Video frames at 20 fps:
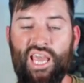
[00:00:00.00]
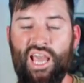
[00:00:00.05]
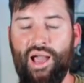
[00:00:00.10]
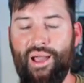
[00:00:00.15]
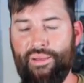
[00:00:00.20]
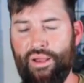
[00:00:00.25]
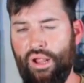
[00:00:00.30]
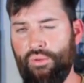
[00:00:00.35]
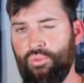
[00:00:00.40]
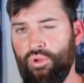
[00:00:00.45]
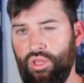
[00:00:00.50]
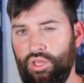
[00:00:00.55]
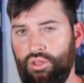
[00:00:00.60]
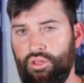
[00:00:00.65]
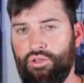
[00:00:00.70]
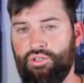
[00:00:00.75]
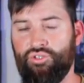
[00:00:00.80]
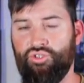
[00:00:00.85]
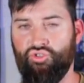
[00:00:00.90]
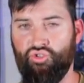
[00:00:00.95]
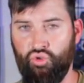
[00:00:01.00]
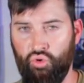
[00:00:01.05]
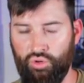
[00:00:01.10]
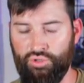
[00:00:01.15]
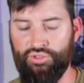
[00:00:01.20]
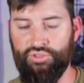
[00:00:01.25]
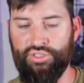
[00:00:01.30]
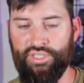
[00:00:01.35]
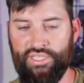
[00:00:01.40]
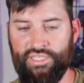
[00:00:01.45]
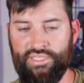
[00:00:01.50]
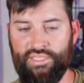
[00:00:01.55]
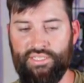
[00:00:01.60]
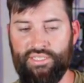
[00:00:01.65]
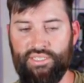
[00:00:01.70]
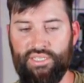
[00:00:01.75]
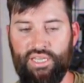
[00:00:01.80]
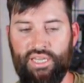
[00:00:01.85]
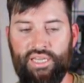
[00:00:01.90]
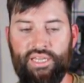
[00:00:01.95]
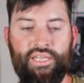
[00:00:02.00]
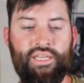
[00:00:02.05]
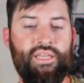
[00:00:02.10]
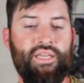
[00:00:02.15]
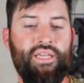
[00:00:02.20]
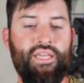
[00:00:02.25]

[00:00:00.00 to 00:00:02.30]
I'm not really looking to torture test this guy.